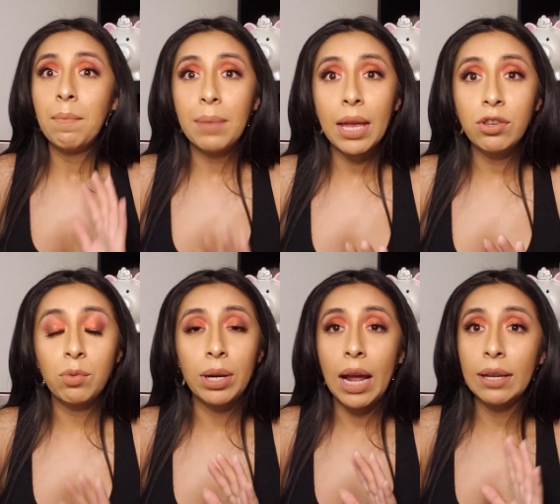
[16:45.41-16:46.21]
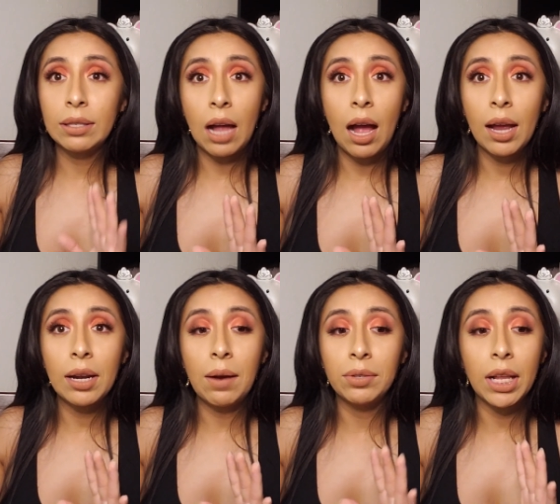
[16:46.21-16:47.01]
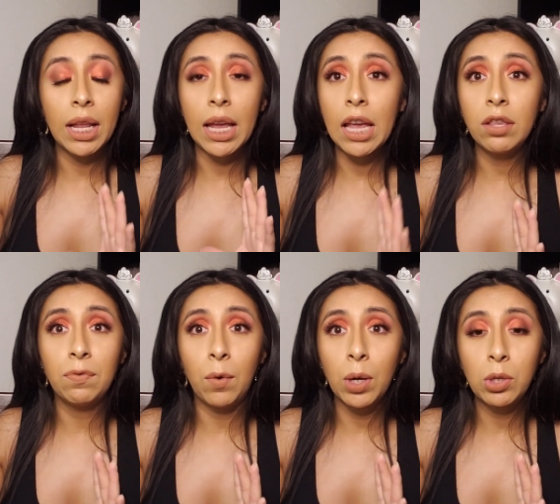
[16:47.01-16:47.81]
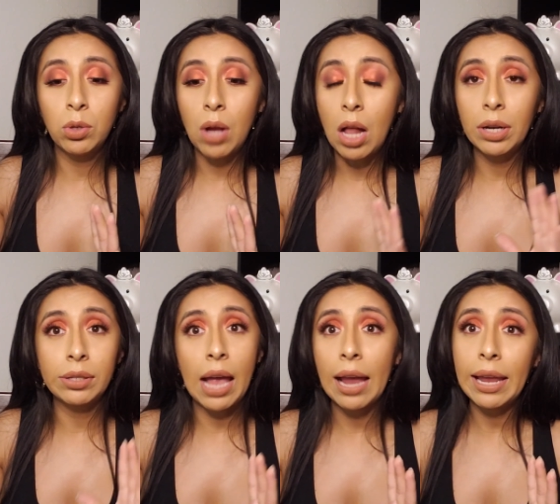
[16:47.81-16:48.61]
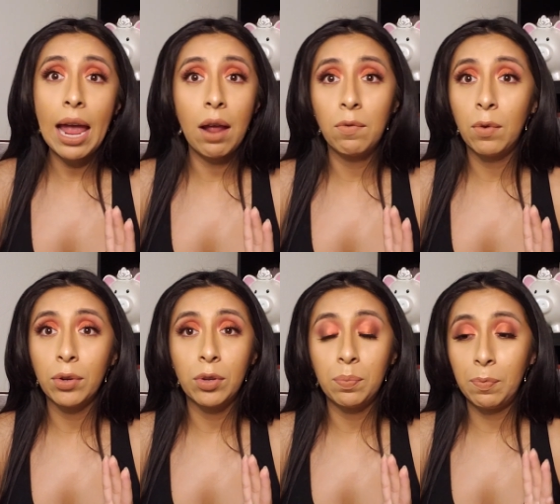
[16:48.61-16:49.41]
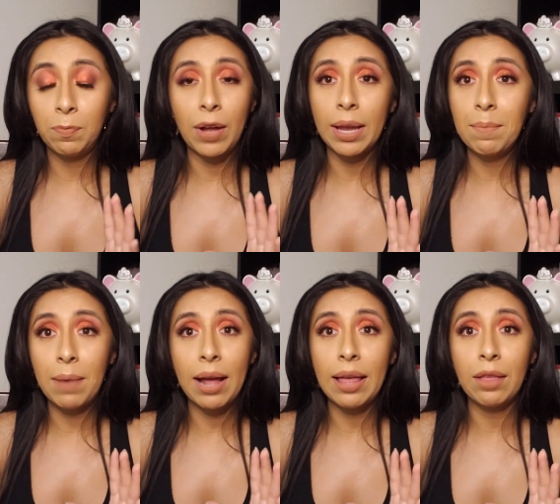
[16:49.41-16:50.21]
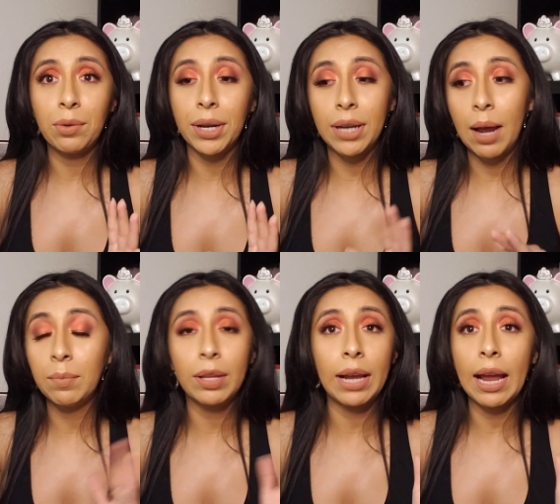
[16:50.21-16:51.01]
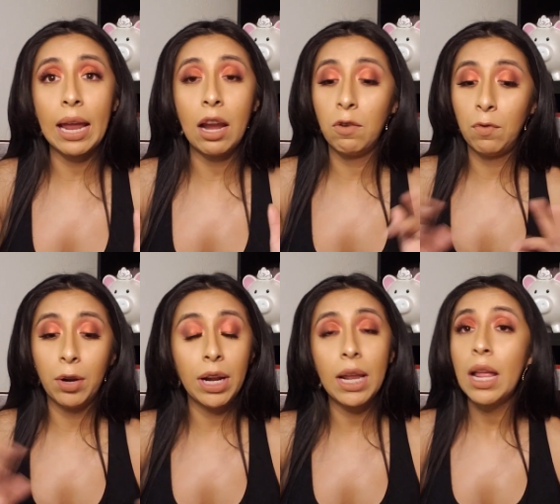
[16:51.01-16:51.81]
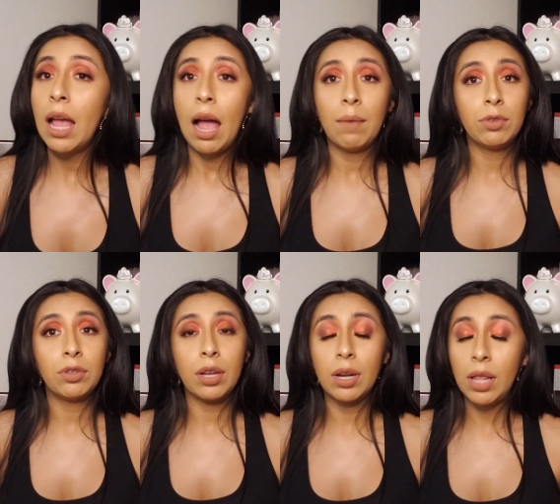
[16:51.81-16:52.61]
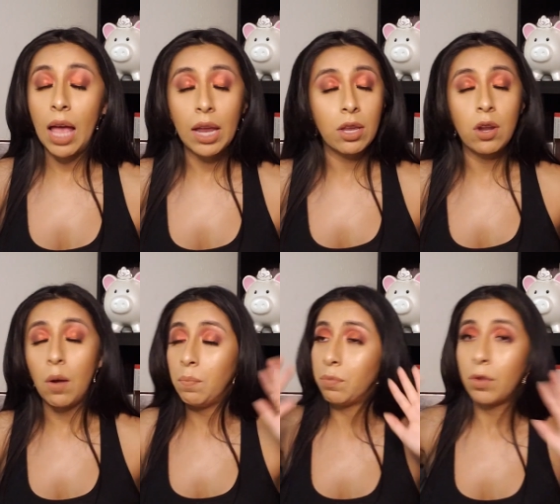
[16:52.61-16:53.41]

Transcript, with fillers: Bitch, when I saw it, I was like, it's $42. I can't afford to fucking buy that three times. Like I can't afford it. I'm just gonna like, you know,